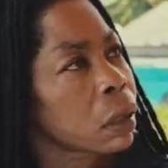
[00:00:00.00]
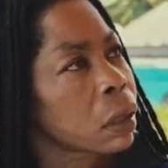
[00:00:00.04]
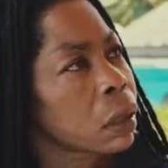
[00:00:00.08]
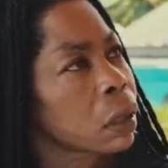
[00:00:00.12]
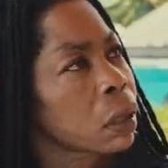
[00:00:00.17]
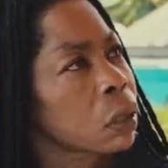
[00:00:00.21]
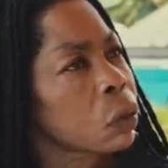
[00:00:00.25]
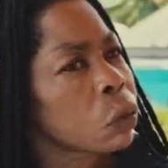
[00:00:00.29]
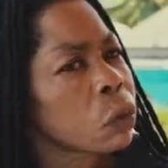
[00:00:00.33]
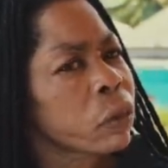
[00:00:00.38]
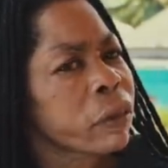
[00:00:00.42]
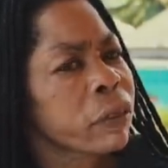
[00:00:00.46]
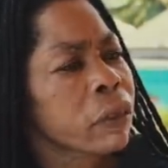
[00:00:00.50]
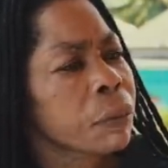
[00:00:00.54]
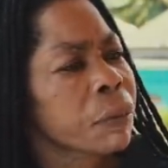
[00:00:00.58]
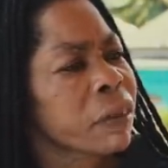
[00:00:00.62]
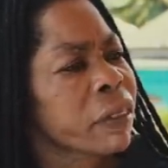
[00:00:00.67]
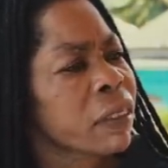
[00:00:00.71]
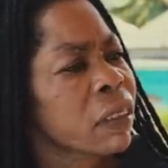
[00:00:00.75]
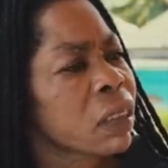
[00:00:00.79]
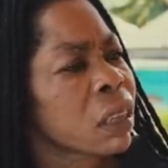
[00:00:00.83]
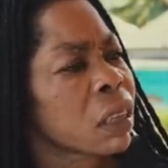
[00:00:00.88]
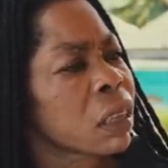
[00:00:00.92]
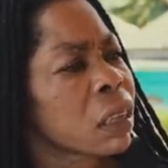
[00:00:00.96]
You know, so me
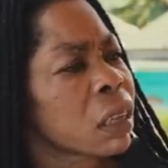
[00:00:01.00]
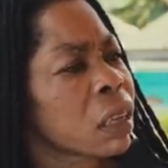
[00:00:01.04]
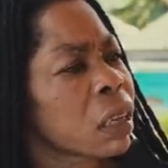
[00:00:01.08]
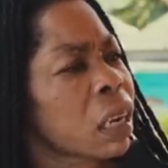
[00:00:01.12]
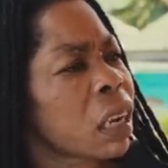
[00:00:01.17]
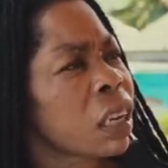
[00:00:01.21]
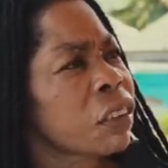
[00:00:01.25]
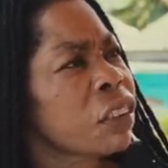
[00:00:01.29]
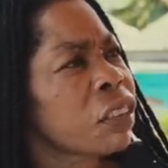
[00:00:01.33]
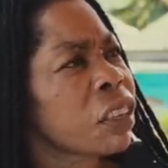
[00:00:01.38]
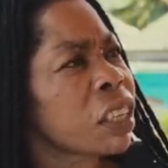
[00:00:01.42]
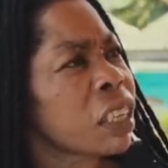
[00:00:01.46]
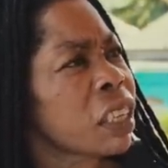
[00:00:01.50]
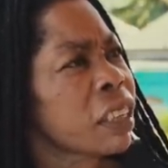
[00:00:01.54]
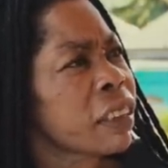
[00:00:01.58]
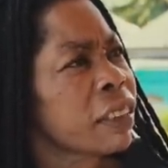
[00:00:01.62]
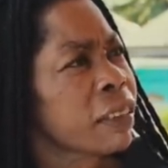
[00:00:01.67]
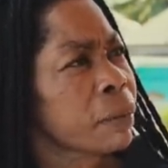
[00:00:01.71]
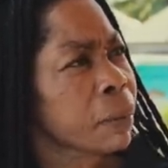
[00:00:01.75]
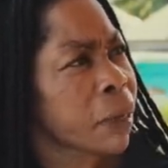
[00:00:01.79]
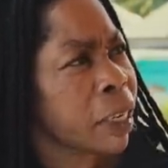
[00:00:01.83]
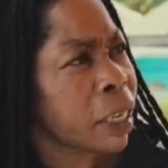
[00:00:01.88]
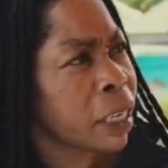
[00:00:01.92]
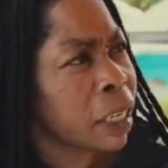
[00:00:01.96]
see Ashley
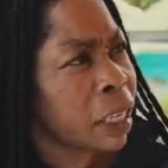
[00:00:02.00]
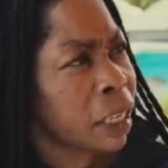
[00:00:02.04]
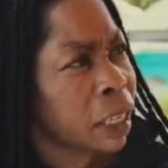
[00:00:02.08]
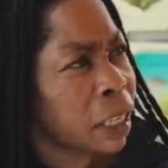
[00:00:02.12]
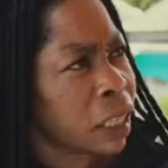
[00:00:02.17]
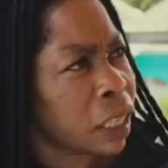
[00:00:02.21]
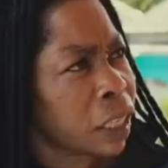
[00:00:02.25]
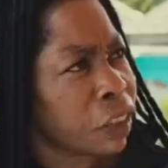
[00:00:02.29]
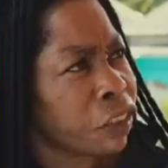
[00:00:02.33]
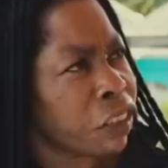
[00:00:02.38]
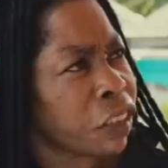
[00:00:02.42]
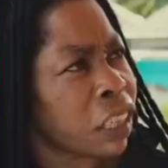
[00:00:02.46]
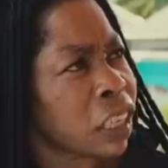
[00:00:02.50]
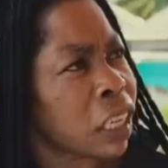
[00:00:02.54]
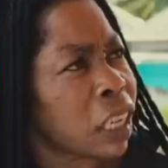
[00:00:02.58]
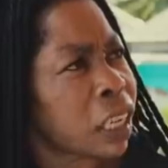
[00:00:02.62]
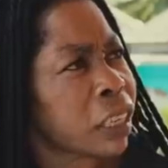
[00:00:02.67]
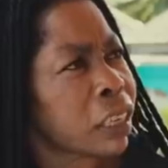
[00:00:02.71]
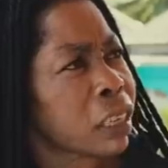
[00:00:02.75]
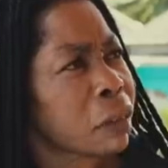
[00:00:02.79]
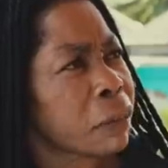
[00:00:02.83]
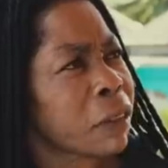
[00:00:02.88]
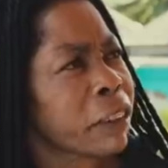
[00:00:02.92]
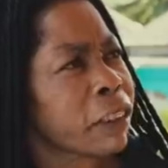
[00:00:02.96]
this morning, and she did
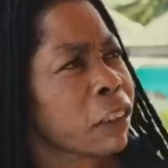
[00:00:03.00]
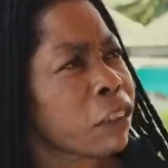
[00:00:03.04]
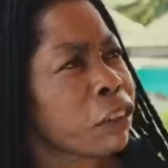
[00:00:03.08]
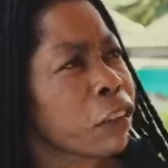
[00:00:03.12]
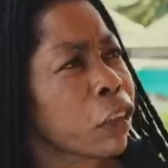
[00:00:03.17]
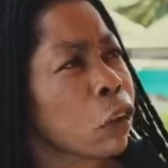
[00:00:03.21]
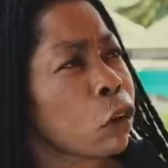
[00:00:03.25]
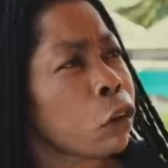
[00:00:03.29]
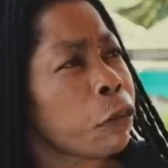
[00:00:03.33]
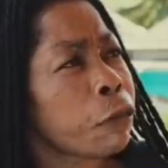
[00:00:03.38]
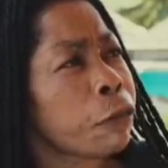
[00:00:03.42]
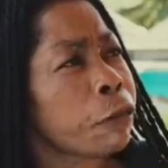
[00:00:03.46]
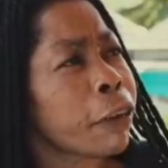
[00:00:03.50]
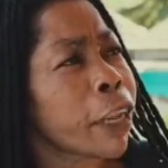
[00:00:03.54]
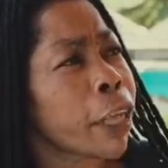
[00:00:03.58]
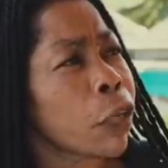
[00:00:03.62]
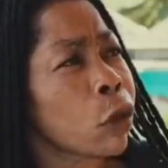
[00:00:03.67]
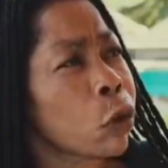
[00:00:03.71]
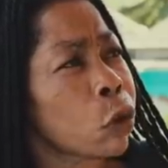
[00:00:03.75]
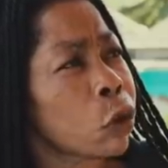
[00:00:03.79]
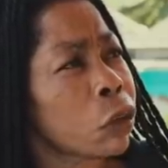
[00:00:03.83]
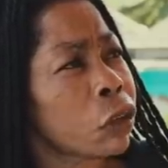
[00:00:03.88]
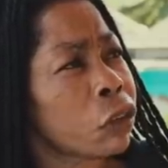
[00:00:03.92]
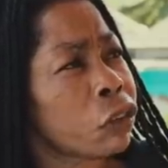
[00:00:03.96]
that tell me, say, she go fly
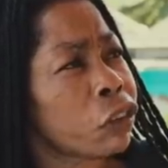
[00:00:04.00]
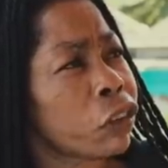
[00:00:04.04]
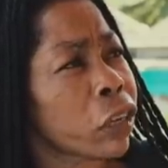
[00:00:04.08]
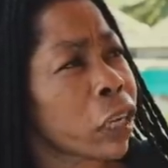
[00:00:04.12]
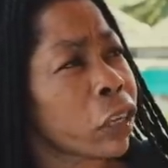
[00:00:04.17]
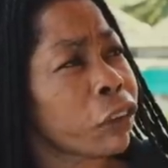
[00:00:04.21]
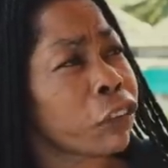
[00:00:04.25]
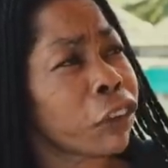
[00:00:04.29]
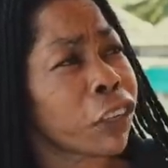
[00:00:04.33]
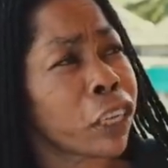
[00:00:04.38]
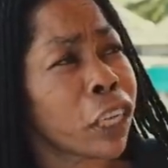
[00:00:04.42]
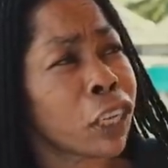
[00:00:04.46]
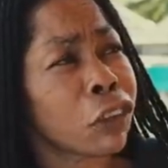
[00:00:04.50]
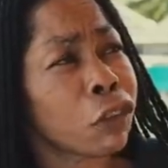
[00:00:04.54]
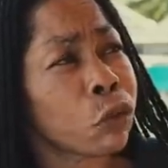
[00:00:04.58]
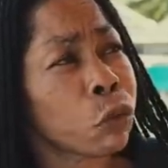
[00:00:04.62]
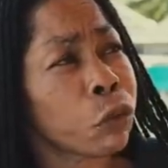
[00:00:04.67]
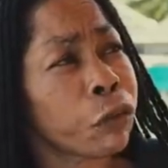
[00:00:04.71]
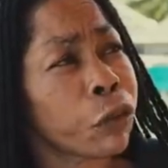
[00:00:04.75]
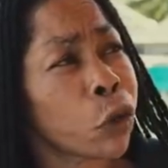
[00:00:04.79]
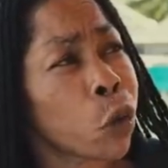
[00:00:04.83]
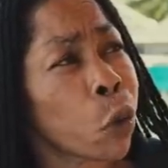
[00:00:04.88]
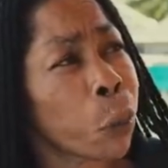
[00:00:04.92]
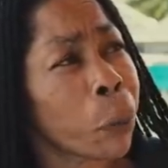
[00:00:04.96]
out, she get you
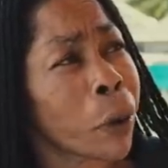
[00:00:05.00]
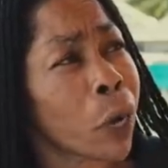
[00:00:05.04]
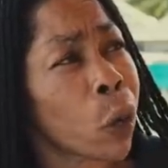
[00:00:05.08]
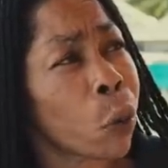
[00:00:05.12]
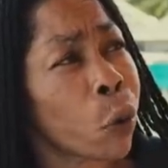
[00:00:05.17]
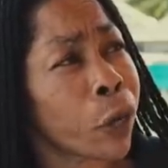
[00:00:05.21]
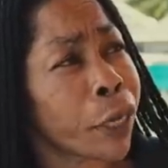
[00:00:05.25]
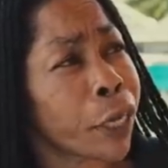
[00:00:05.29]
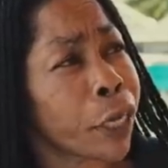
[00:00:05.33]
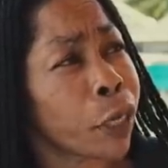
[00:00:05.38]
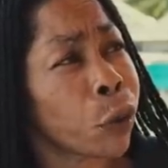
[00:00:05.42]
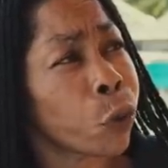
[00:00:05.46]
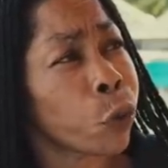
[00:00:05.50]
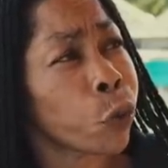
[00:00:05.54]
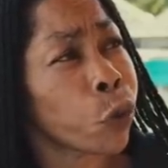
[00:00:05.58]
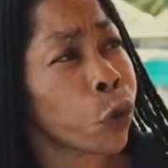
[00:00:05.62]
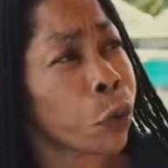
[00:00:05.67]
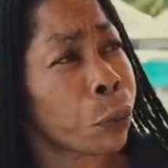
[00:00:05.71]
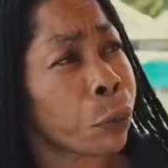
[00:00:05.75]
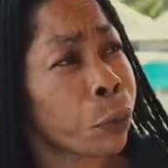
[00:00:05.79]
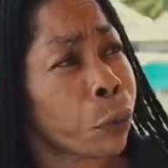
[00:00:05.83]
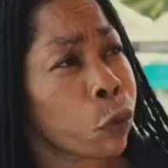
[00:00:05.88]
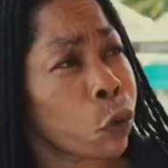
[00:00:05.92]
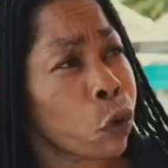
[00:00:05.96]
if you go up on one of the
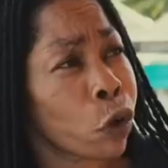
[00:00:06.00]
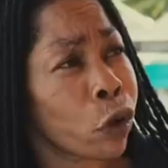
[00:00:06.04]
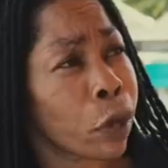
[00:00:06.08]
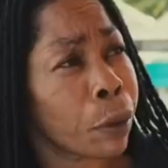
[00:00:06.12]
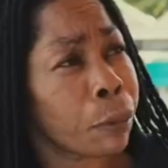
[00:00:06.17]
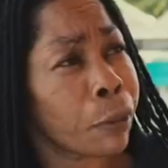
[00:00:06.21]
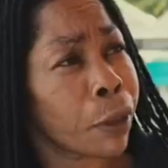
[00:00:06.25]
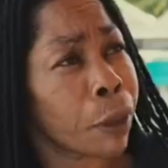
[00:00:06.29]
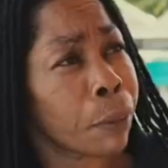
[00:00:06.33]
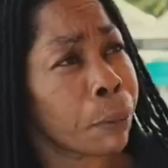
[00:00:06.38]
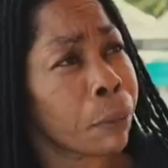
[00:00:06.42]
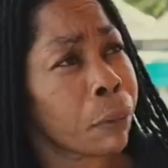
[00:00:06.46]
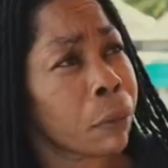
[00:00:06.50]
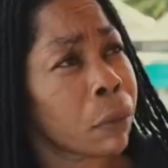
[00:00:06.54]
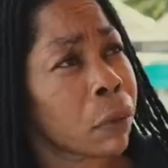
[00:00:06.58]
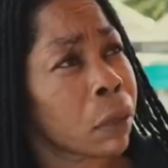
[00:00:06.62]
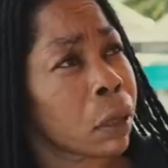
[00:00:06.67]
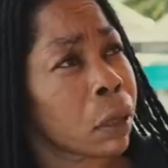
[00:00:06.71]
work program them.